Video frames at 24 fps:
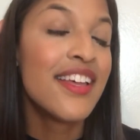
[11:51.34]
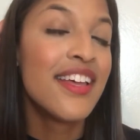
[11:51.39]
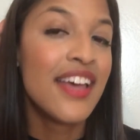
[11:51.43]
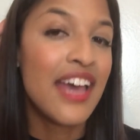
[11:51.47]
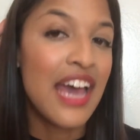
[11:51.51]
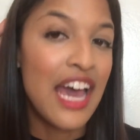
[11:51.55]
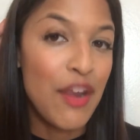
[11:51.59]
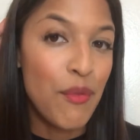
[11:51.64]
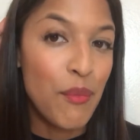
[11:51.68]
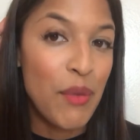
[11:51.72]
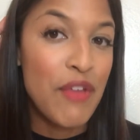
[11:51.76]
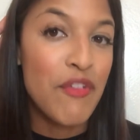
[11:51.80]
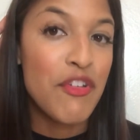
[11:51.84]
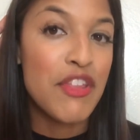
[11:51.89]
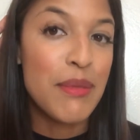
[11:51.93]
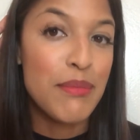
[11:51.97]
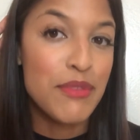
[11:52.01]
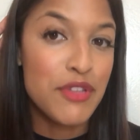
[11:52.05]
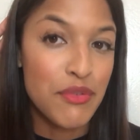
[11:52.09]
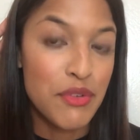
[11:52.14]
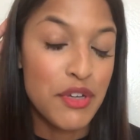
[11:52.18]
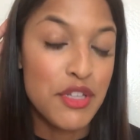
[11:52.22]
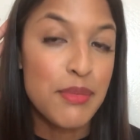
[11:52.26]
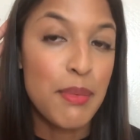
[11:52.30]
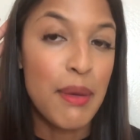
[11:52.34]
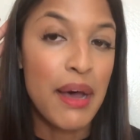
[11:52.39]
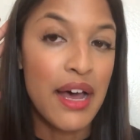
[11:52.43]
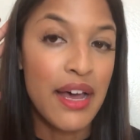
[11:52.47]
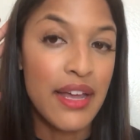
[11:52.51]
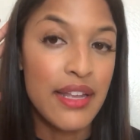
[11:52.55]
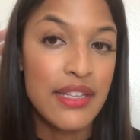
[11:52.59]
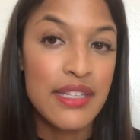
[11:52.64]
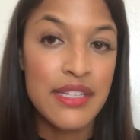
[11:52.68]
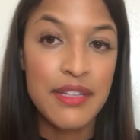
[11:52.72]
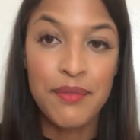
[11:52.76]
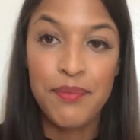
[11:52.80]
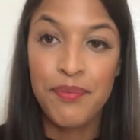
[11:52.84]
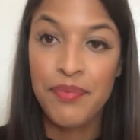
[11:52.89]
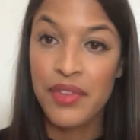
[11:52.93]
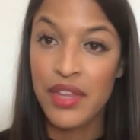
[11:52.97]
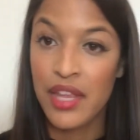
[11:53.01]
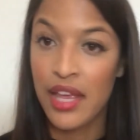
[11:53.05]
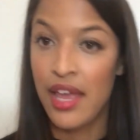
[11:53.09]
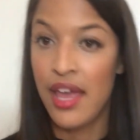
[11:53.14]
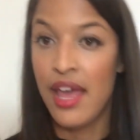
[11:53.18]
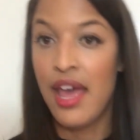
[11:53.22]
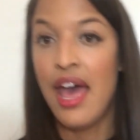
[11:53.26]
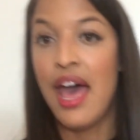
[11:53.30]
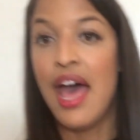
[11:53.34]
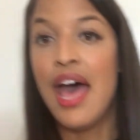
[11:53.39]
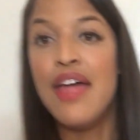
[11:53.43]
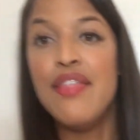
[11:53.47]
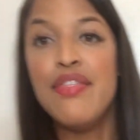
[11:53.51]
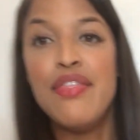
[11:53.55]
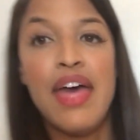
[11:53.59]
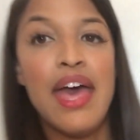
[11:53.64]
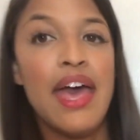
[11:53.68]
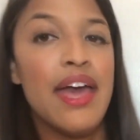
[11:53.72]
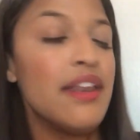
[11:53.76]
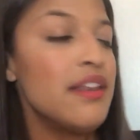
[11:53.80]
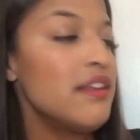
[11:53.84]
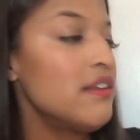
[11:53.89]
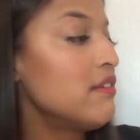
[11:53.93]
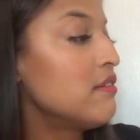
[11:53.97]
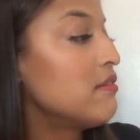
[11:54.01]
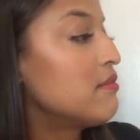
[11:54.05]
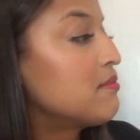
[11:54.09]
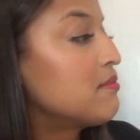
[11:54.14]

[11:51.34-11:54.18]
and wait for them to respond. And then